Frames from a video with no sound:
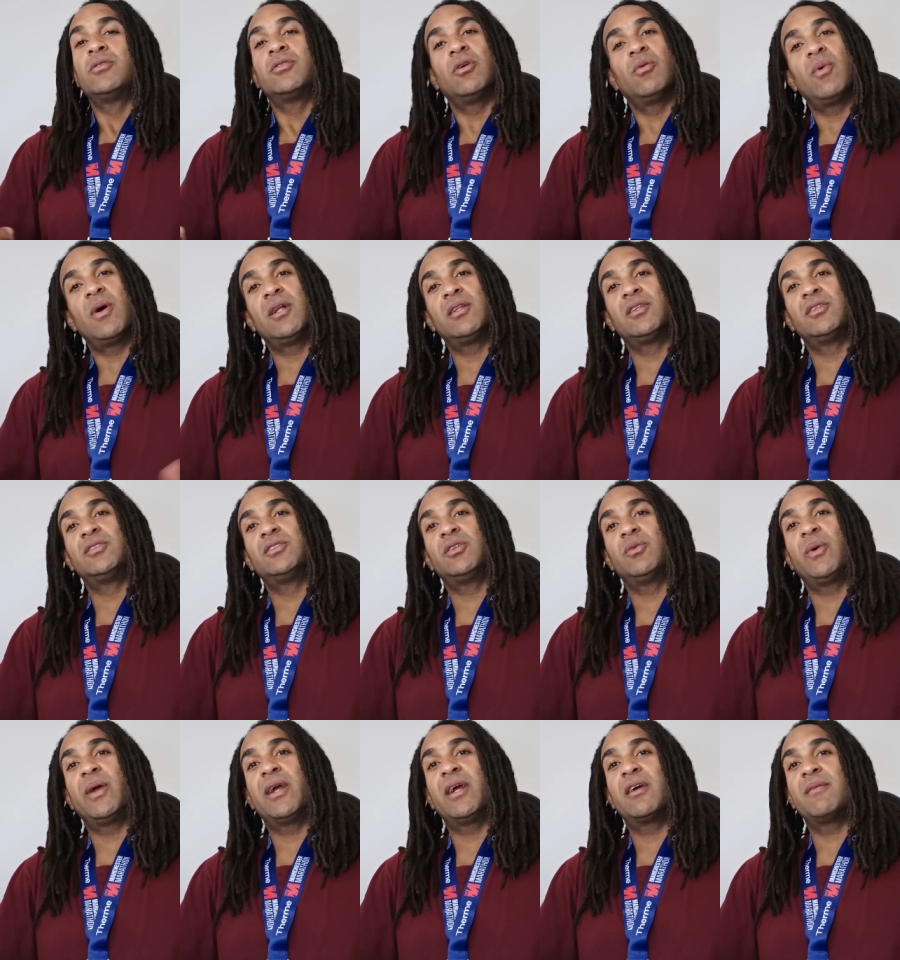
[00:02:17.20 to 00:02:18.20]
So well done
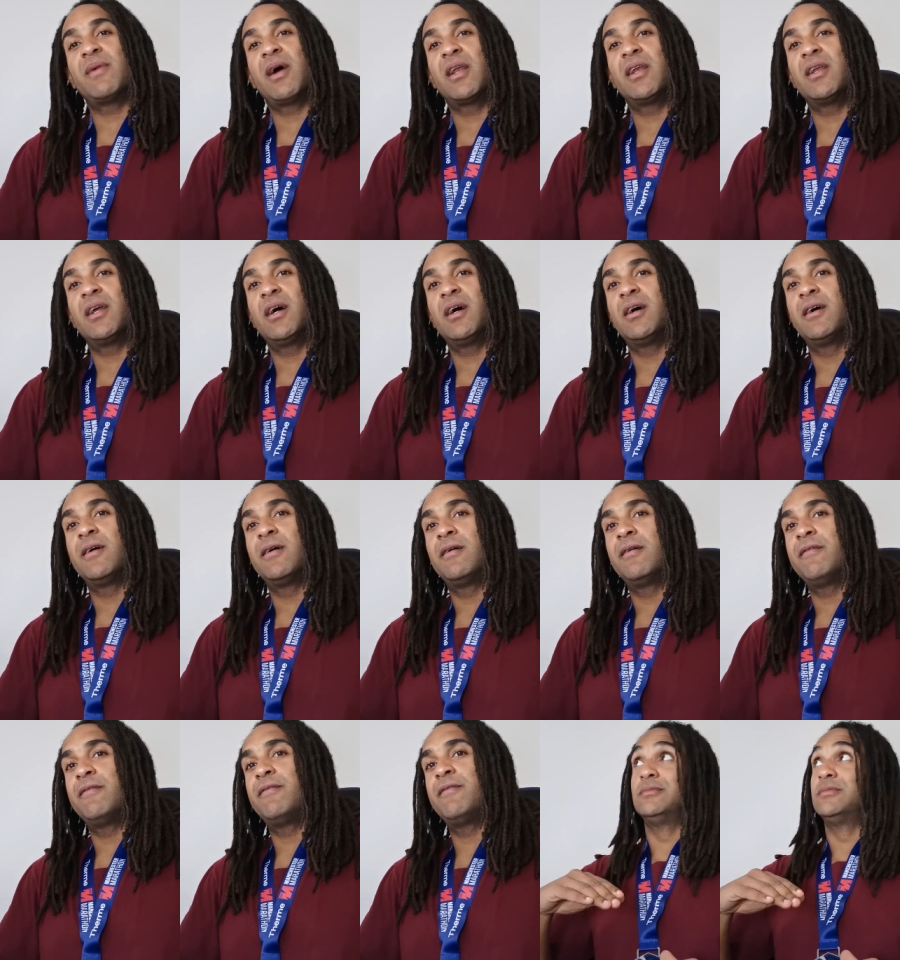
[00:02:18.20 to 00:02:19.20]
to Wing Commander.
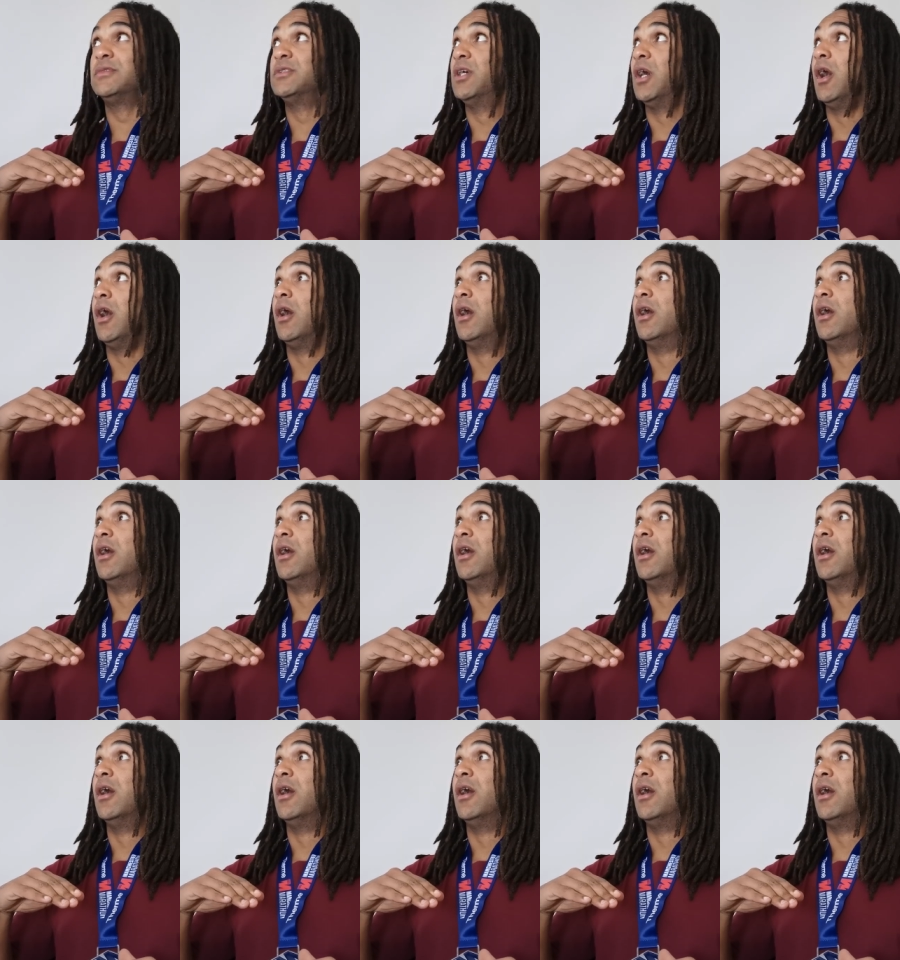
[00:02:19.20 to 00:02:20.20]
Uh,
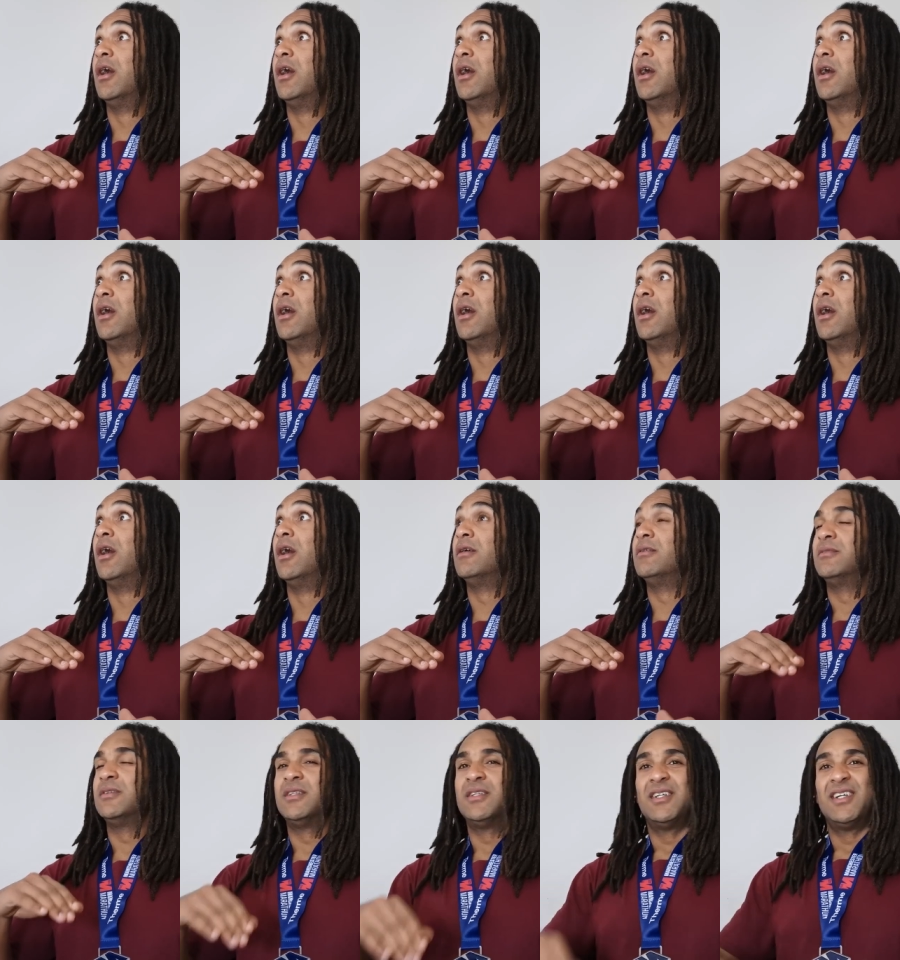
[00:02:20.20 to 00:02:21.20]

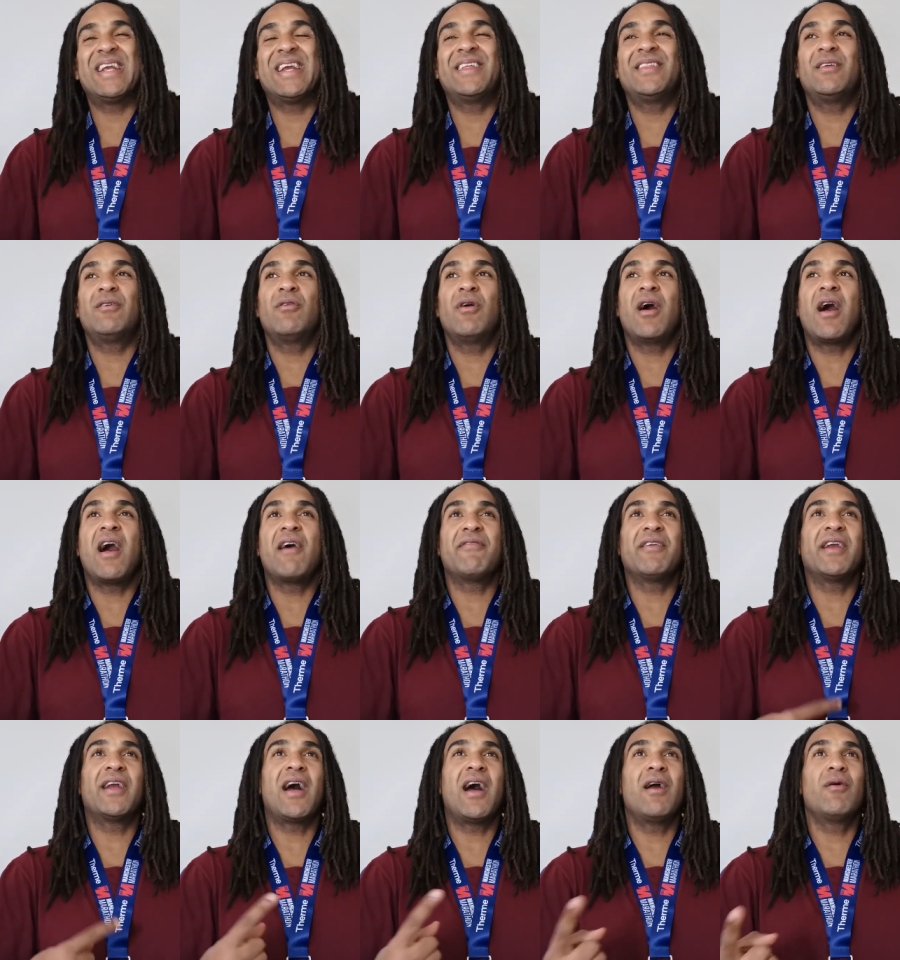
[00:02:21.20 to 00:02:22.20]
in the, I
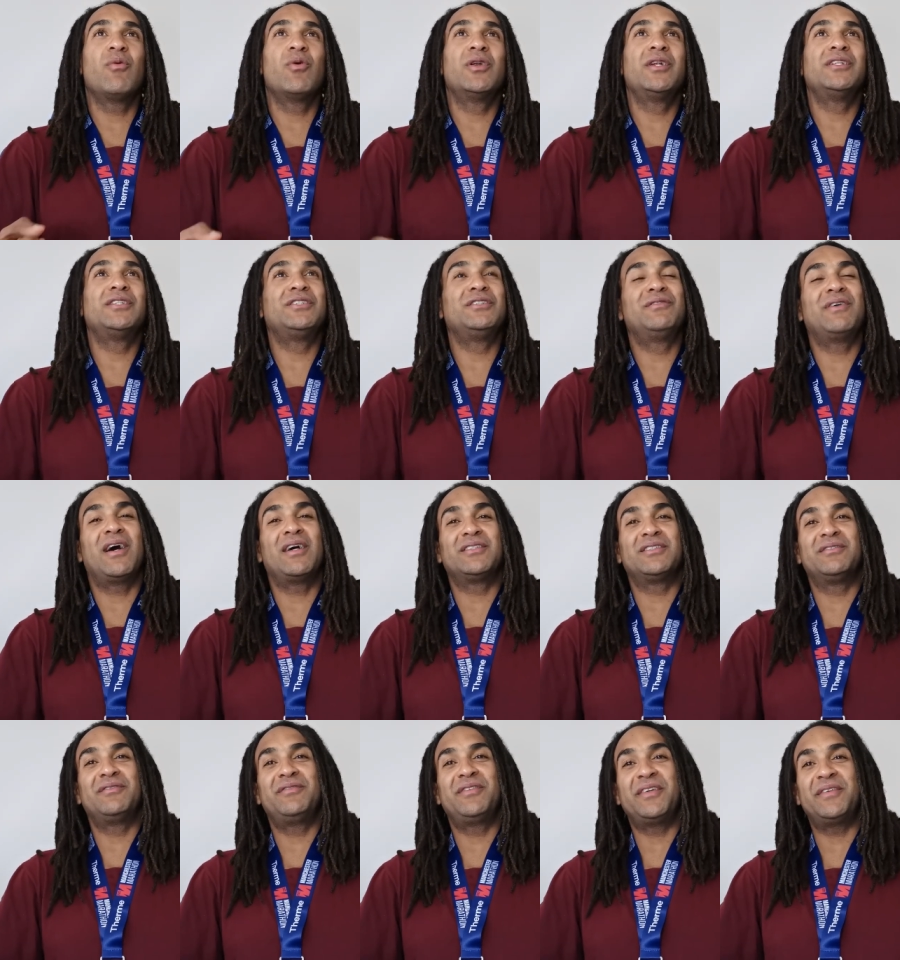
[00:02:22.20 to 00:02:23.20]
think I won in
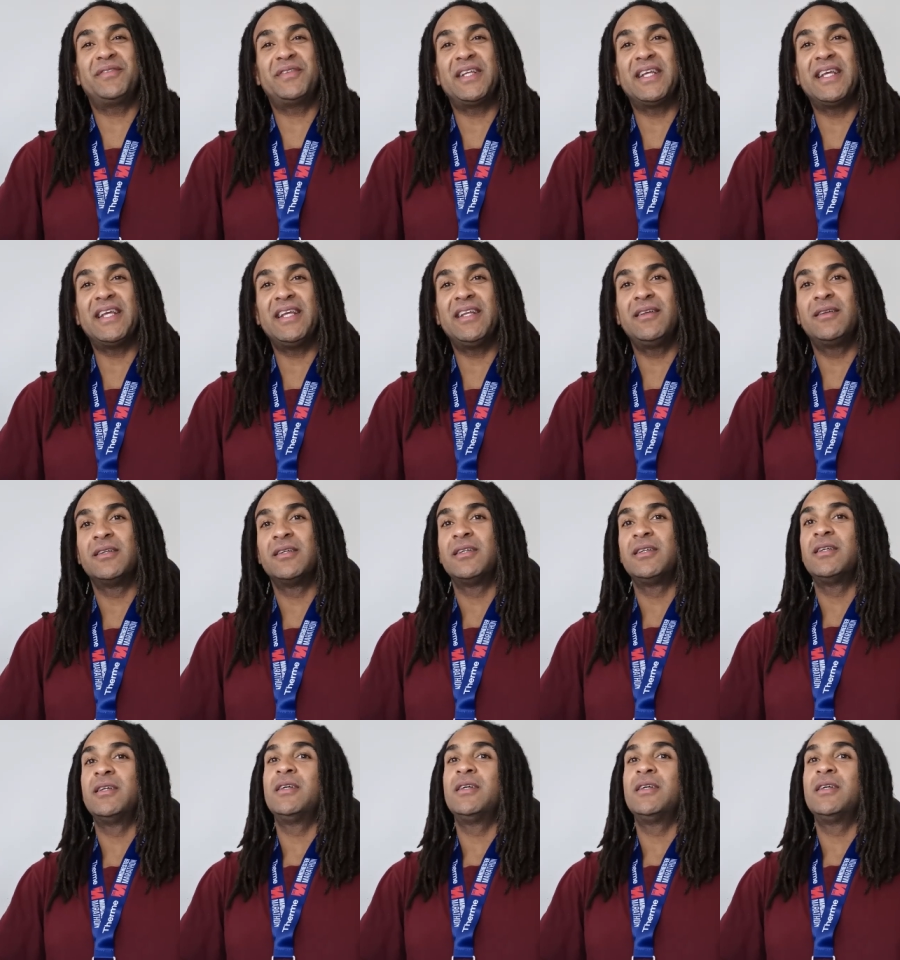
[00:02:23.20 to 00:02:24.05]
2015.